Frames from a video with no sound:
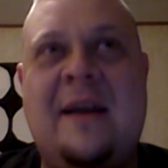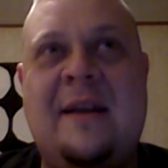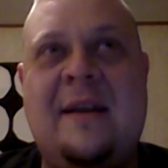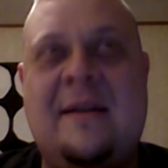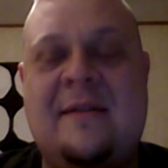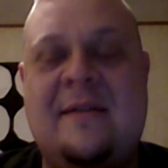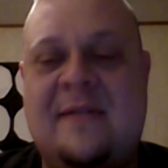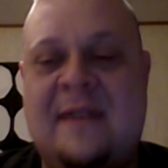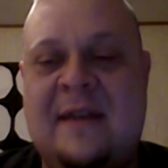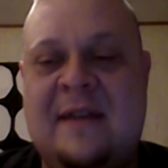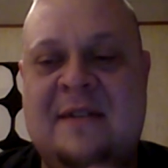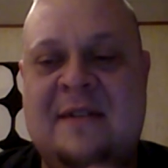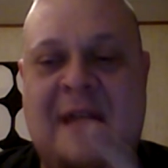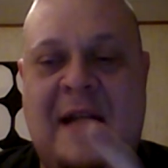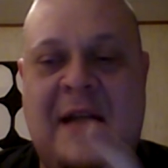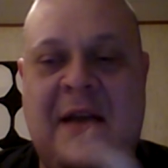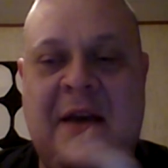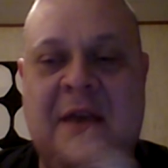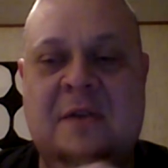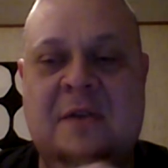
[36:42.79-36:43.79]
It's it's
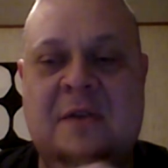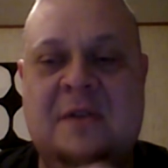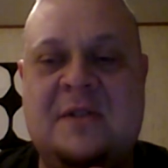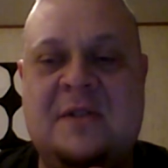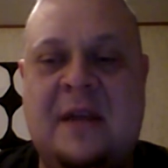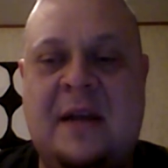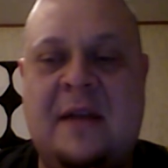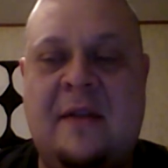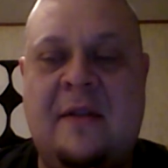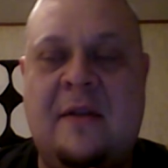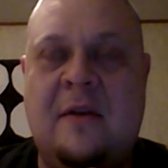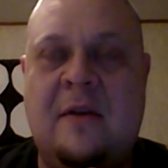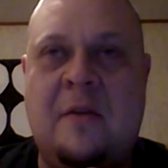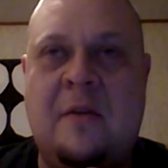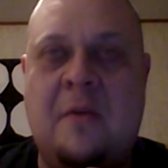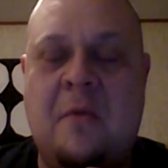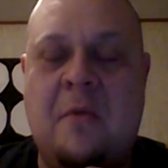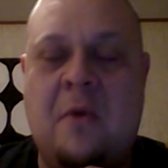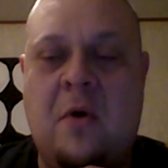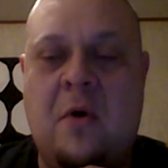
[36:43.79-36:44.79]
like you said, the
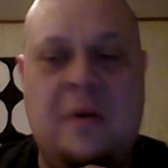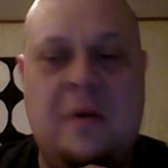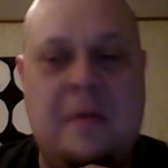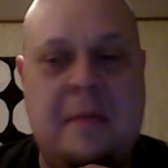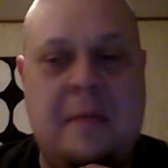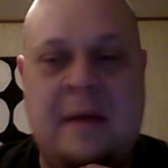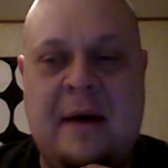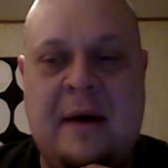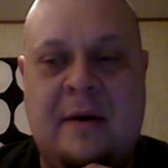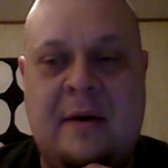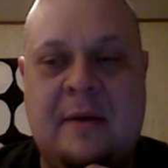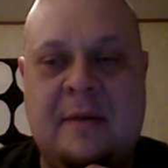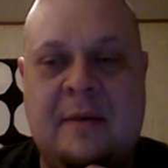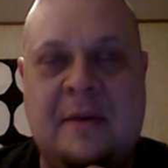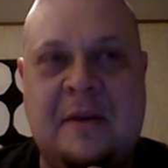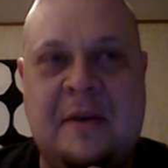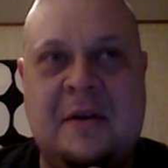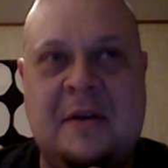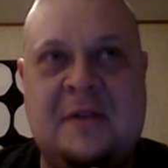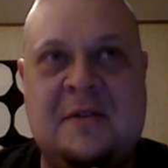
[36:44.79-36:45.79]
the more the better
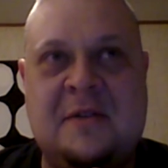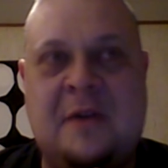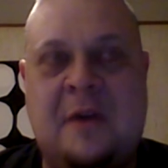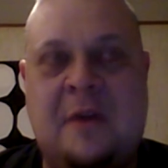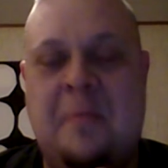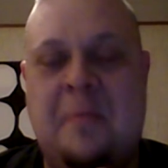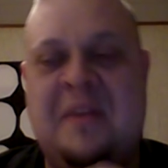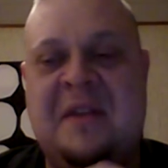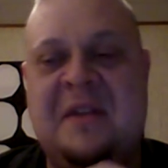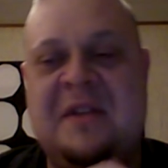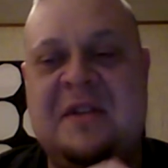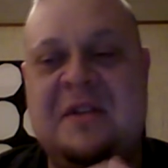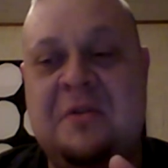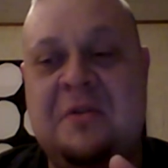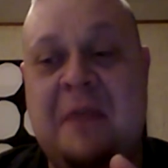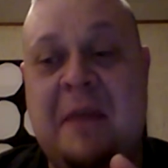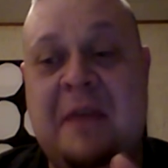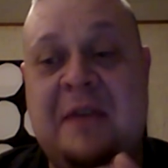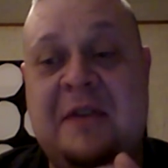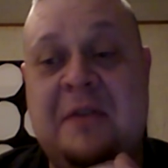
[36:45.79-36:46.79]
because
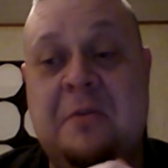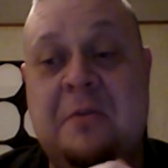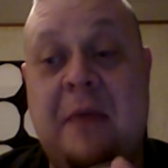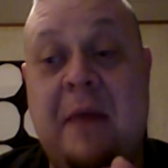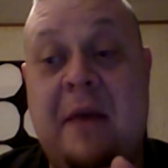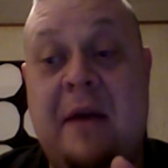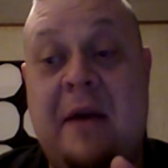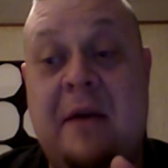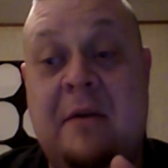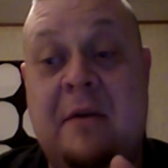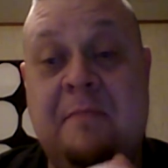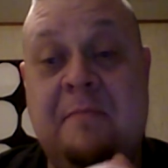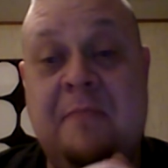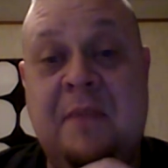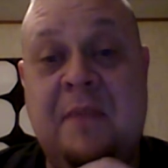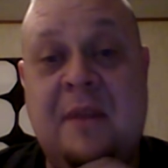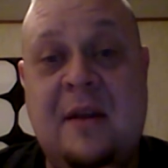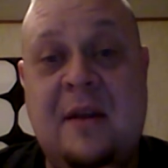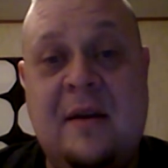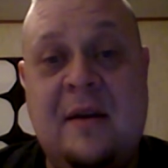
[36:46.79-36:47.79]
competition makes you better
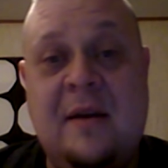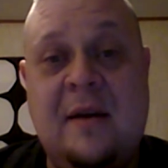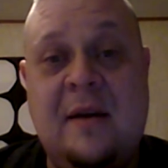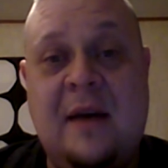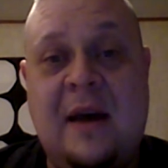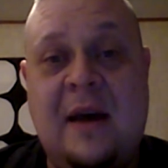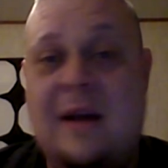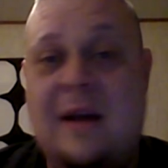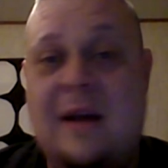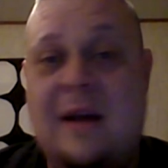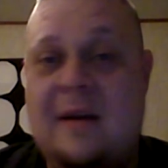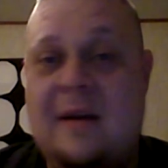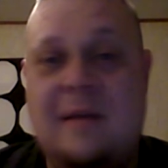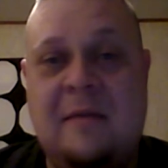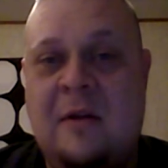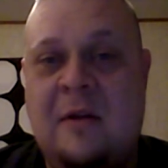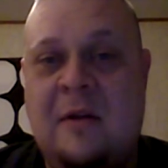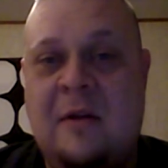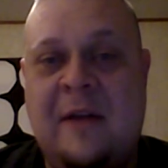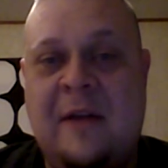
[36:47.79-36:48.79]
and
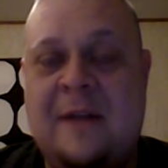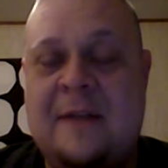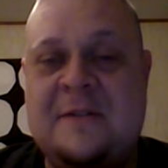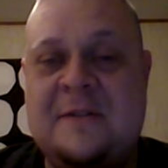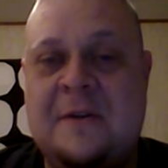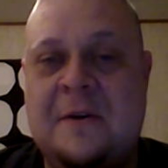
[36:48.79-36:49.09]
uh, all that.